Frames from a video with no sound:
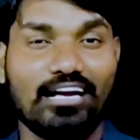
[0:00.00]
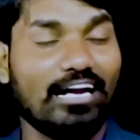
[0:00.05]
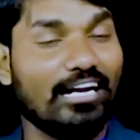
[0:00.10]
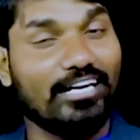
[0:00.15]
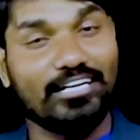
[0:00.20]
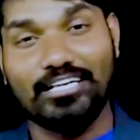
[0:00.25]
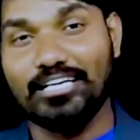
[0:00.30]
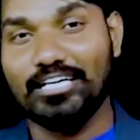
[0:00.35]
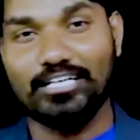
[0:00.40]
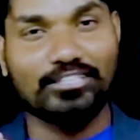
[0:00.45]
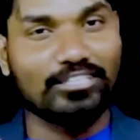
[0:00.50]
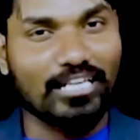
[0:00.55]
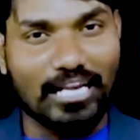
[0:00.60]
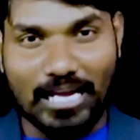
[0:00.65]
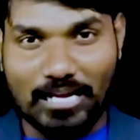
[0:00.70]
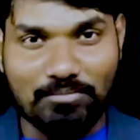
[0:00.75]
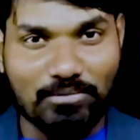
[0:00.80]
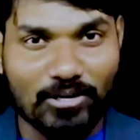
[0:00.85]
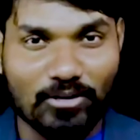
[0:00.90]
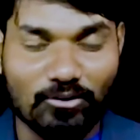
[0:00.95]
and hit the
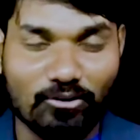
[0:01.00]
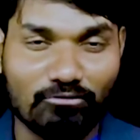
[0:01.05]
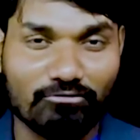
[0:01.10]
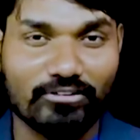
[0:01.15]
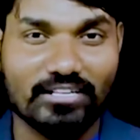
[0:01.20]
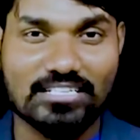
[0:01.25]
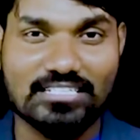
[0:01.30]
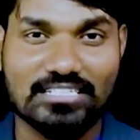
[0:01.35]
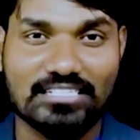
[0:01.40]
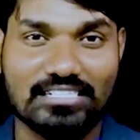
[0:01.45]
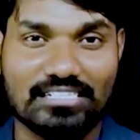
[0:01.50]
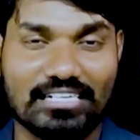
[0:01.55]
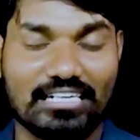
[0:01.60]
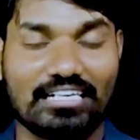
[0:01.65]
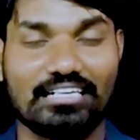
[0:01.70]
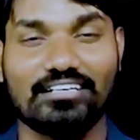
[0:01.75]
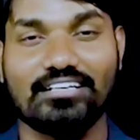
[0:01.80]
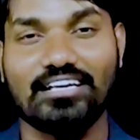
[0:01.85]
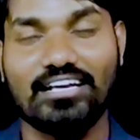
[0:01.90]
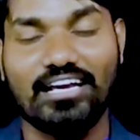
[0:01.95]
like button, obviously,
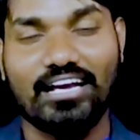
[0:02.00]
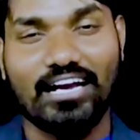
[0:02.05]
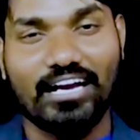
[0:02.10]
and